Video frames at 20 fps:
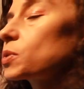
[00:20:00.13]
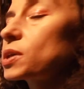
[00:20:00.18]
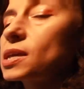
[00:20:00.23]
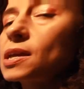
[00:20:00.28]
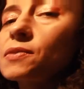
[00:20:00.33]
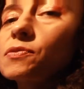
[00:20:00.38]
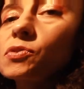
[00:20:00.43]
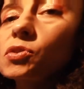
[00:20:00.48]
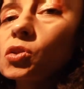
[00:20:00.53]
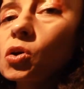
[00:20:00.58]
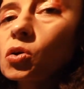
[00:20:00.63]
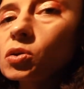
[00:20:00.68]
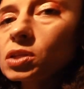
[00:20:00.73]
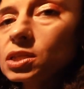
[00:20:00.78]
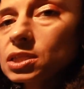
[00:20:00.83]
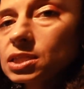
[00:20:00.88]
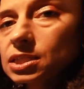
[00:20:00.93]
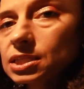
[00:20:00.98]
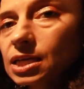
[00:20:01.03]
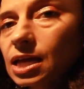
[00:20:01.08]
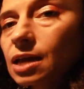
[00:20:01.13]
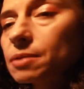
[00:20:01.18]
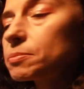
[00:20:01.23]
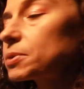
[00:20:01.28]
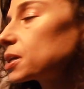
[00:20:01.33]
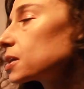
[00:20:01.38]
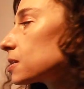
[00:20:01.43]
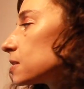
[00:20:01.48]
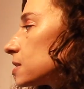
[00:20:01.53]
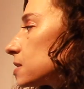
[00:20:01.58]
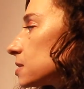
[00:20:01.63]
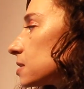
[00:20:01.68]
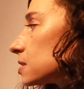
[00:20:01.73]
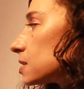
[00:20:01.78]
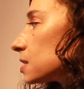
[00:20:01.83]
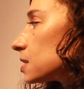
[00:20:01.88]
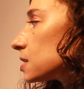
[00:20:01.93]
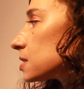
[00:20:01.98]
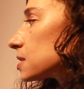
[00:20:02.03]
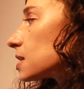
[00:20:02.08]
we have non-ischemic
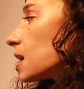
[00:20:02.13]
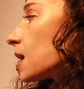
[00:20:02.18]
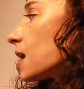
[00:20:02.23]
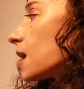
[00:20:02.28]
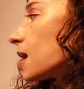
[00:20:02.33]
disease